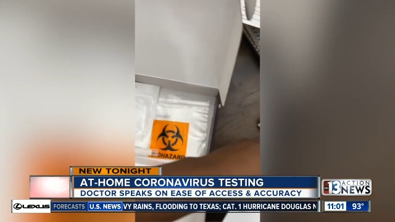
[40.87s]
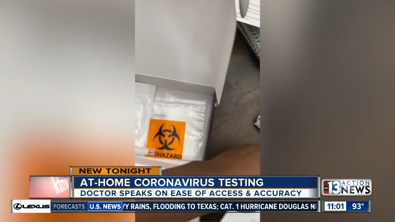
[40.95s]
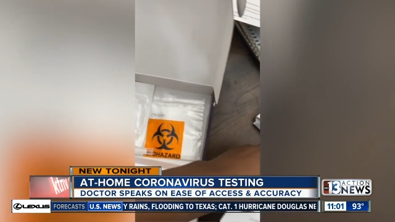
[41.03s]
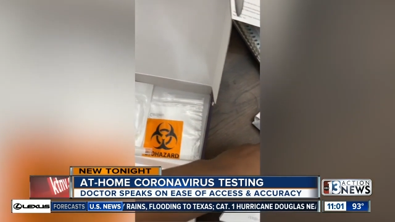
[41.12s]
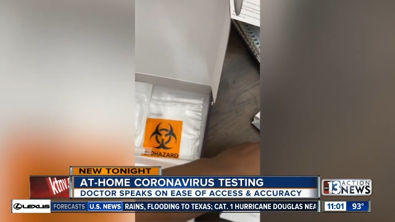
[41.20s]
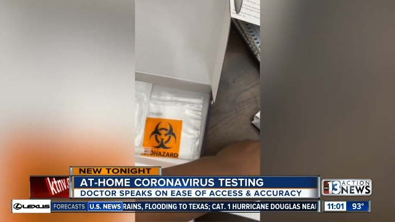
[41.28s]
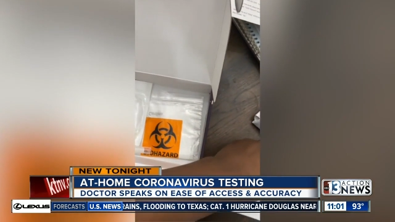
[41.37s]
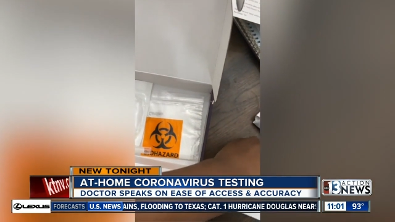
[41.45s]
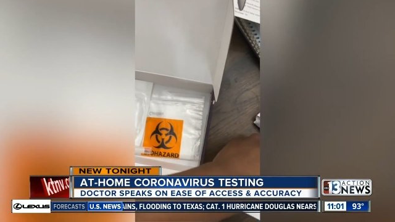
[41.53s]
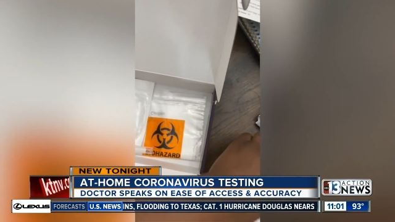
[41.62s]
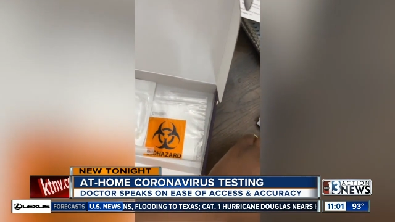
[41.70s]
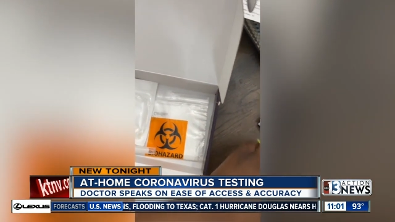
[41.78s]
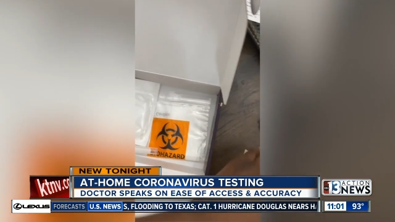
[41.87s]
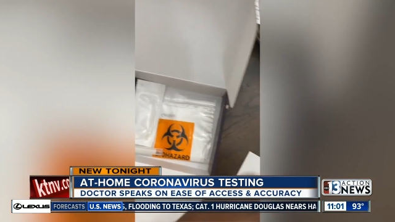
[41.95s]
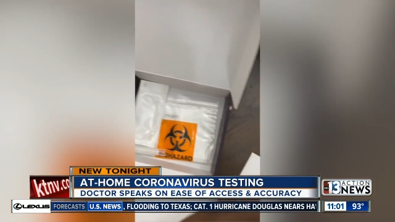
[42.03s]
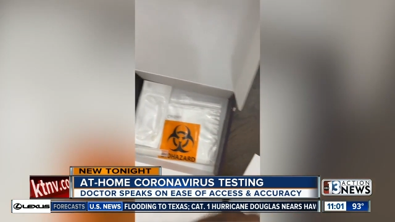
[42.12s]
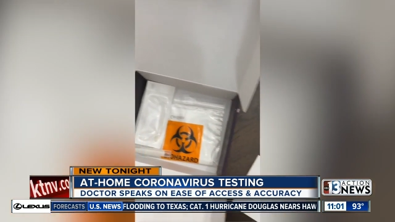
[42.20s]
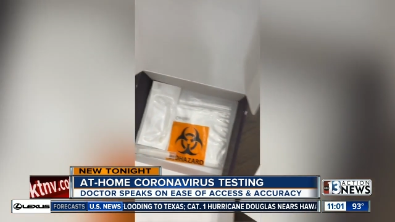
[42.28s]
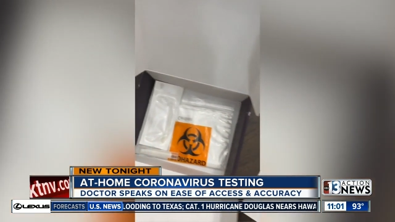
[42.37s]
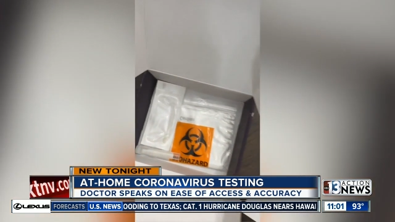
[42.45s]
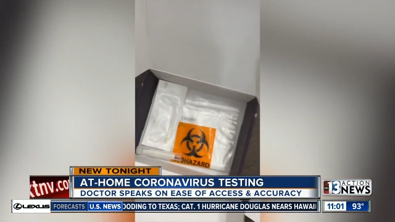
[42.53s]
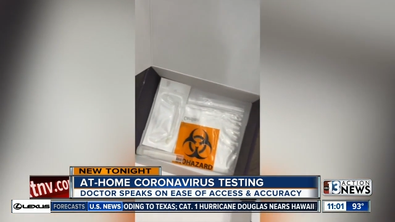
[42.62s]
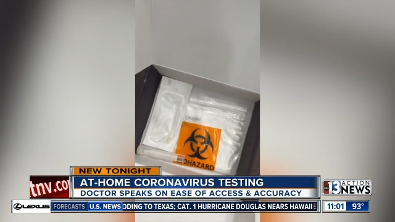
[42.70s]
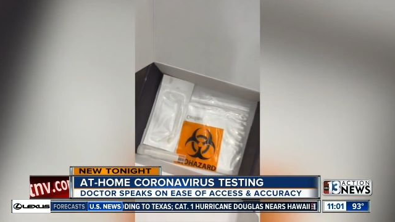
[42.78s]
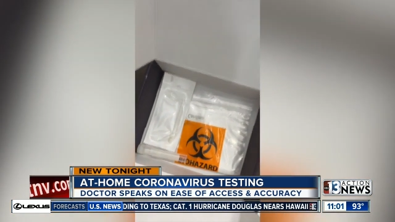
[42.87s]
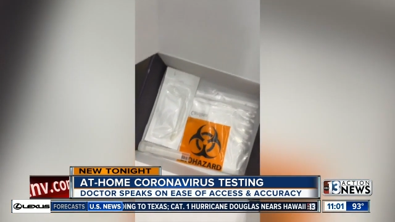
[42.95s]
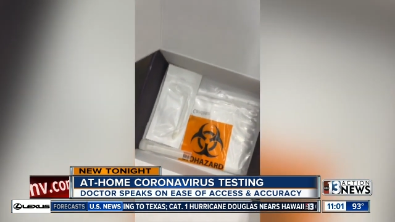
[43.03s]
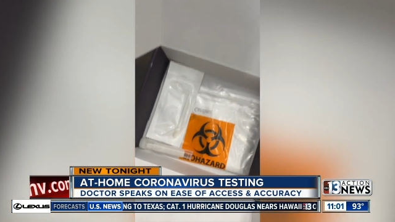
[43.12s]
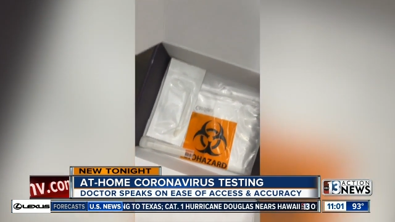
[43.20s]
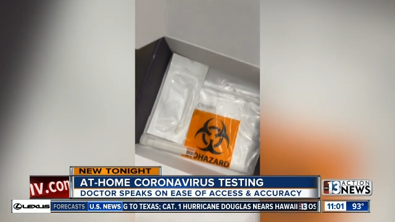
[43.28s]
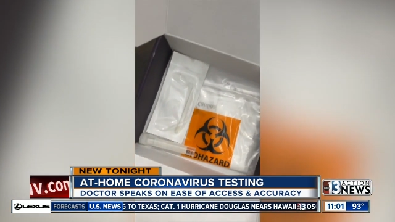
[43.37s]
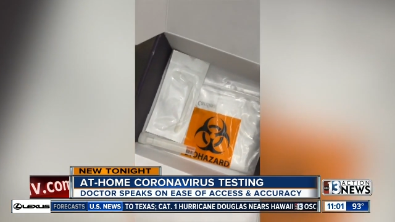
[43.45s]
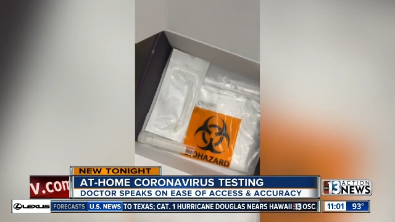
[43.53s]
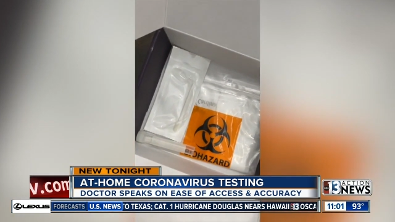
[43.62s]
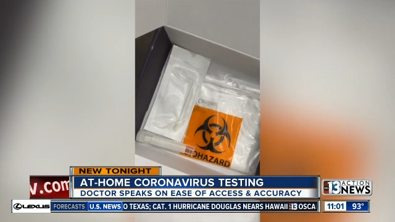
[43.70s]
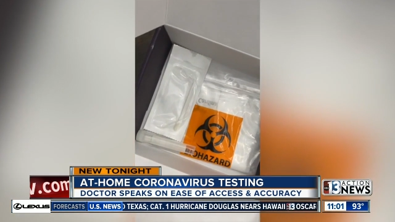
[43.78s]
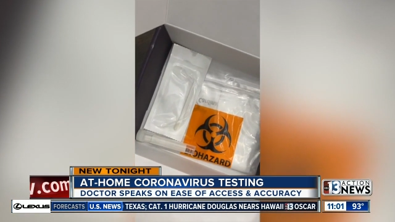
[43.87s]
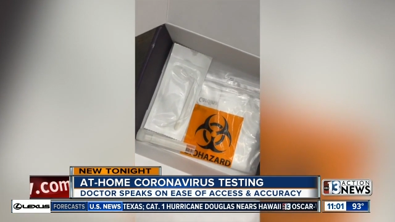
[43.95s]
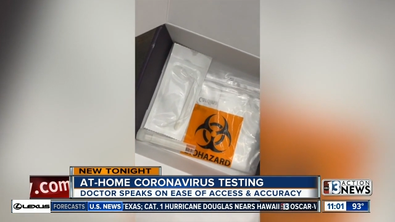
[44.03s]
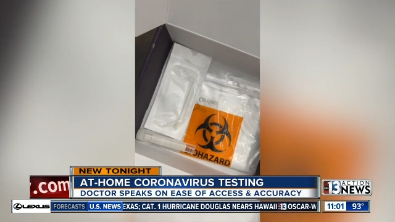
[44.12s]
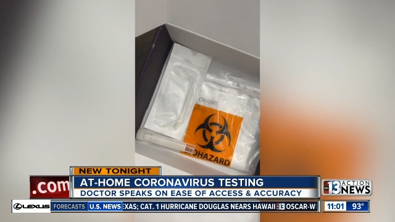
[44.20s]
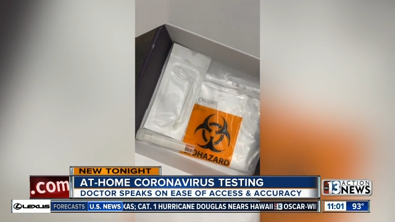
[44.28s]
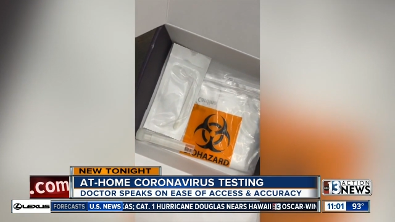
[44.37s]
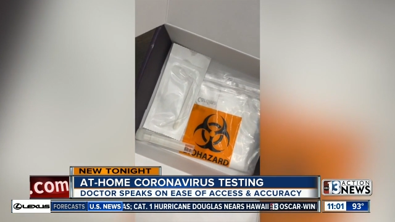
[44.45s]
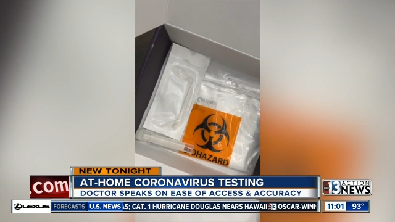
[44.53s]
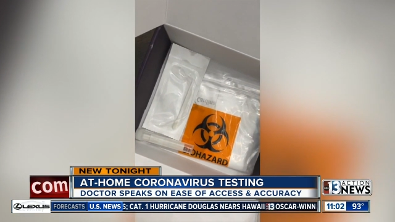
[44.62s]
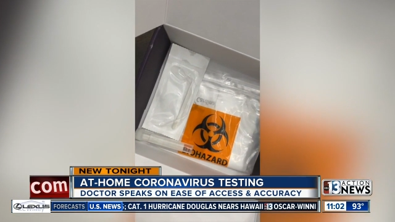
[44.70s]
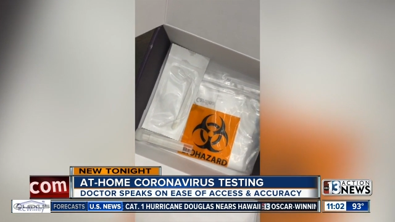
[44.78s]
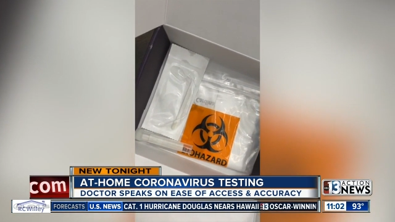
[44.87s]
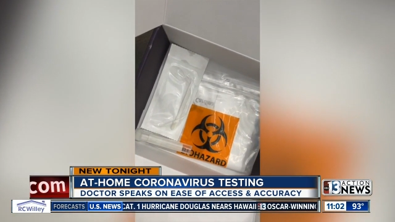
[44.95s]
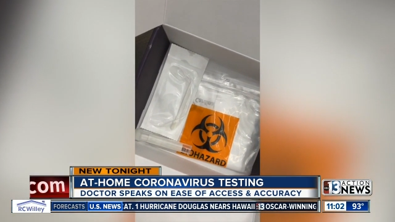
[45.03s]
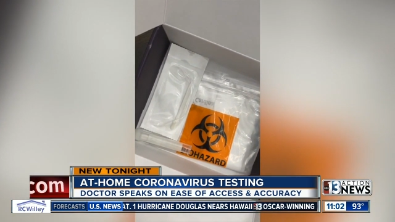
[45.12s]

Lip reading: No face is visible, so there are no lips to read.